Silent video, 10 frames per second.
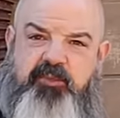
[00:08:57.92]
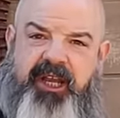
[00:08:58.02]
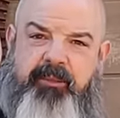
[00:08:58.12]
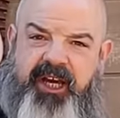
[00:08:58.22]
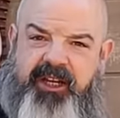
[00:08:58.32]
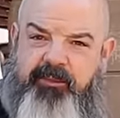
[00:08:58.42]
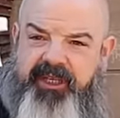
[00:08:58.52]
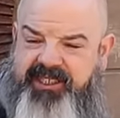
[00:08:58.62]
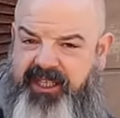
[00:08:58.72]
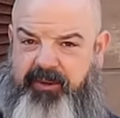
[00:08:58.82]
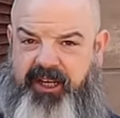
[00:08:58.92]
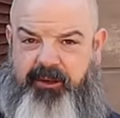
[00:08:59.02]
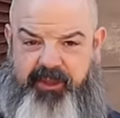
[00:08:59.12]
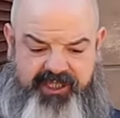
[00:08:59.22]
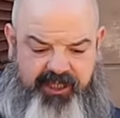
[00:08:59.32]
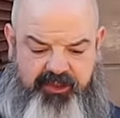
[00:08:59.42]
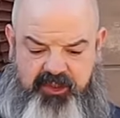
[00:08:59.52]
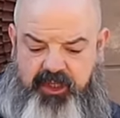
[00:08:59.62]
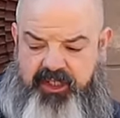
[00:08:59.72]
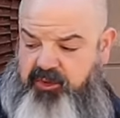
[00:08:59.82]
spray bottle mixed up here because
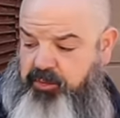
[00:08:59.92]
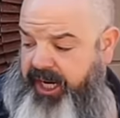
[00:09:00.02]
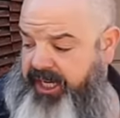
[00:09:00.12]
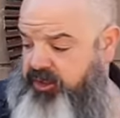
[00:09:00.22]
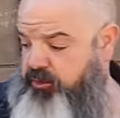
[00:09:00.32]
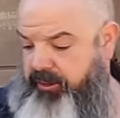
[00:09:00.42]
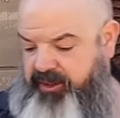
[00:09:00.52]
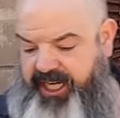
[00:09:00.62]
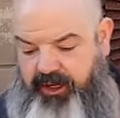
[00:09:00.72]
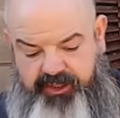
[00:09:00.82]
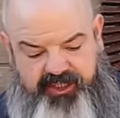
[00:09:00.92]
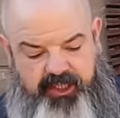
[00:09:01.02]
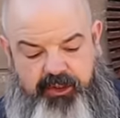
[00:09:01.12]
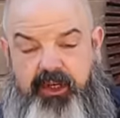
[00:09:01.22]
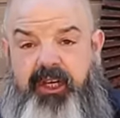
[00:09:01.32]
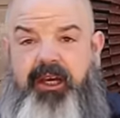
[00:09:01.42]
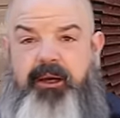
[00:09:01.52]
I'll, I'll spray and use paper towels too.